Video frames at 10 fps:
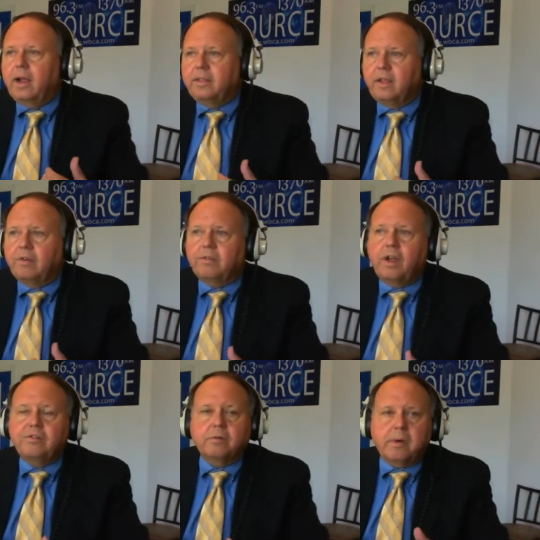At this
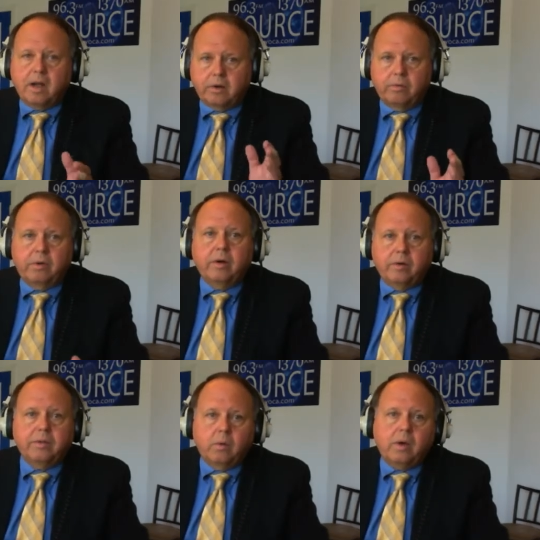stage of my
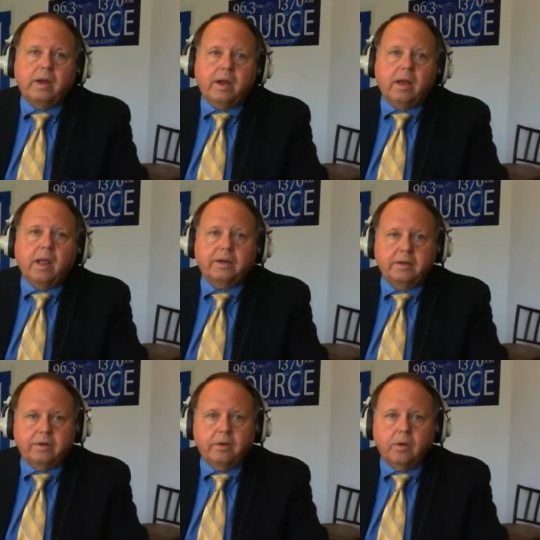career and the way I
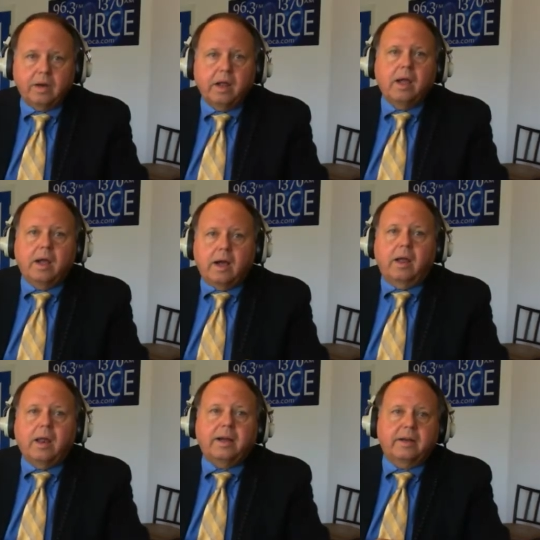like to do it.
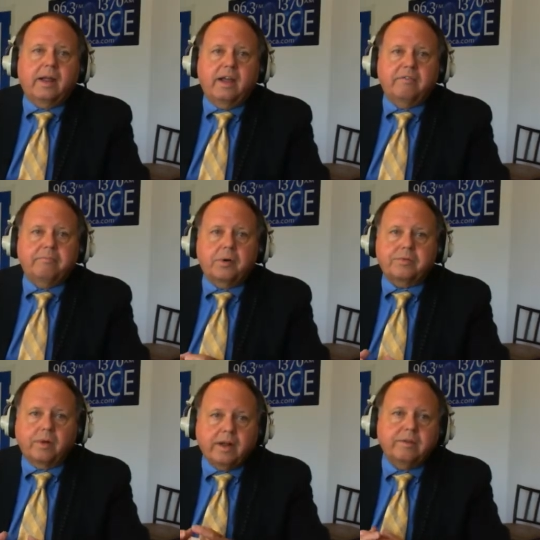I like to have
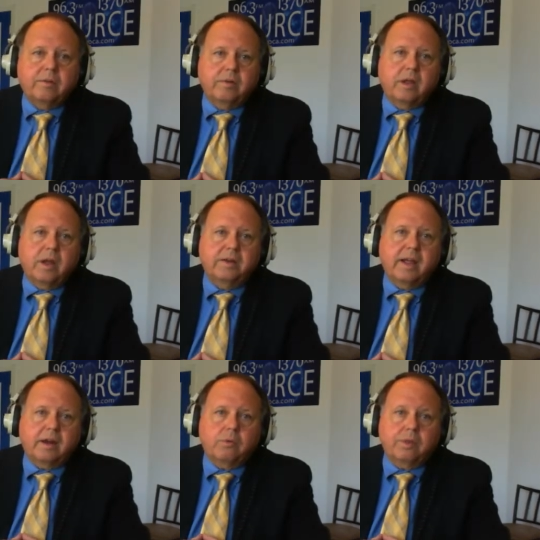personal hands on
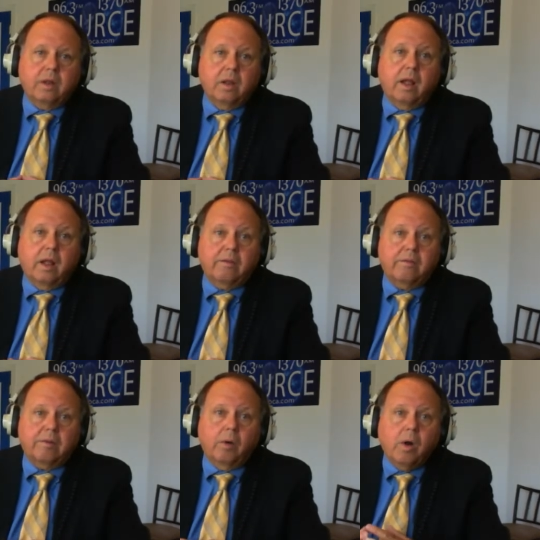contact with the
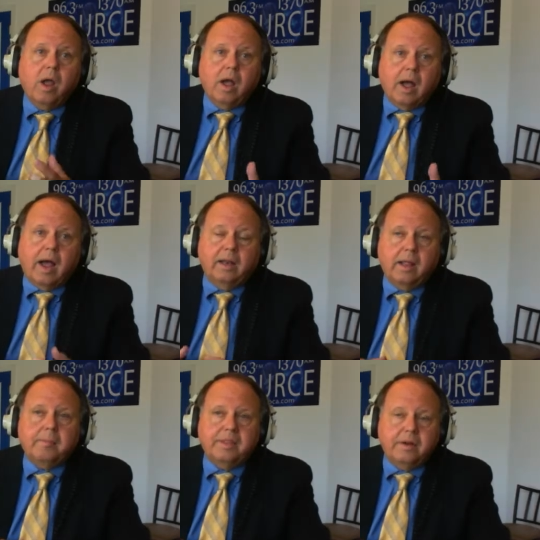clients. So I
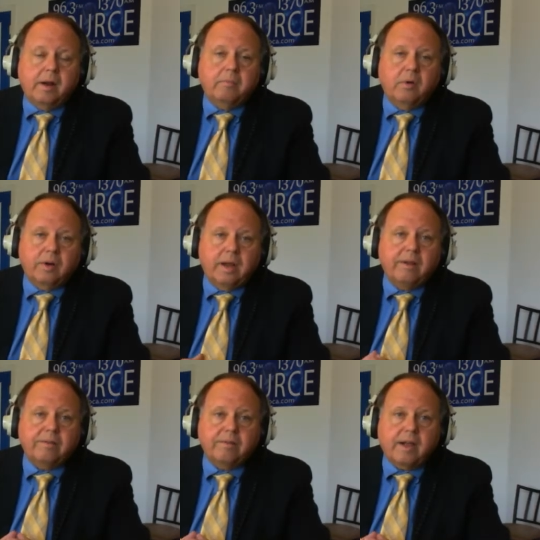limit the number of
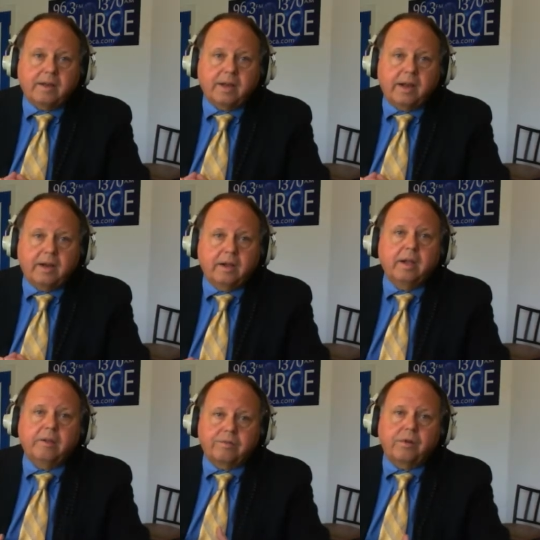cases I take
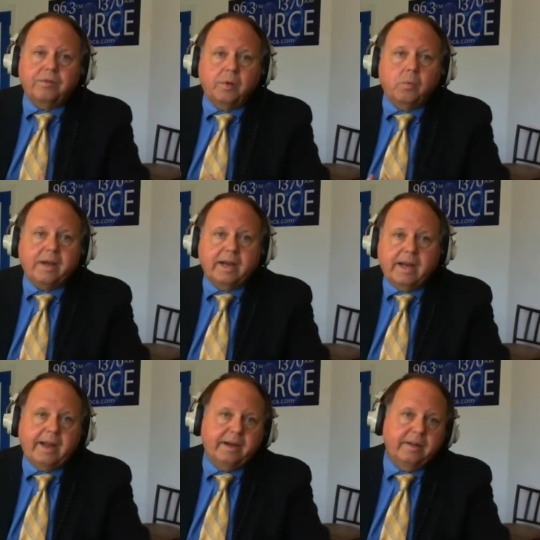so that we
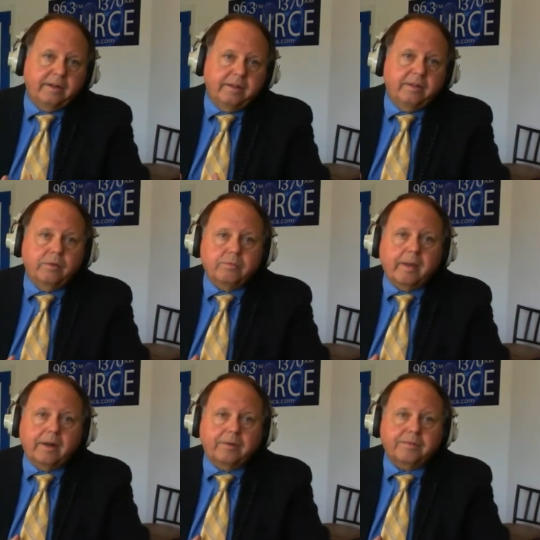can handle it in those
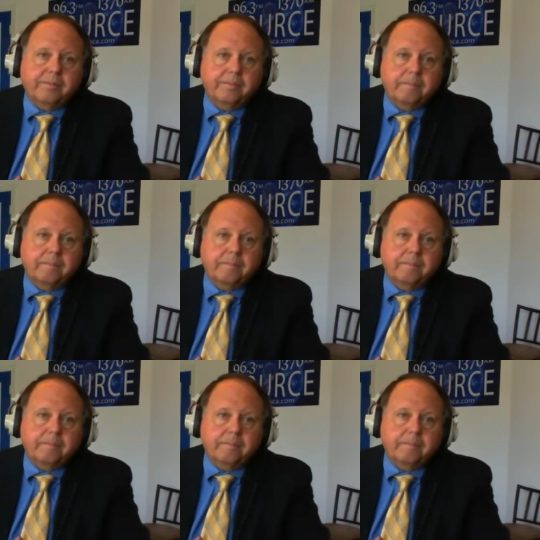manners.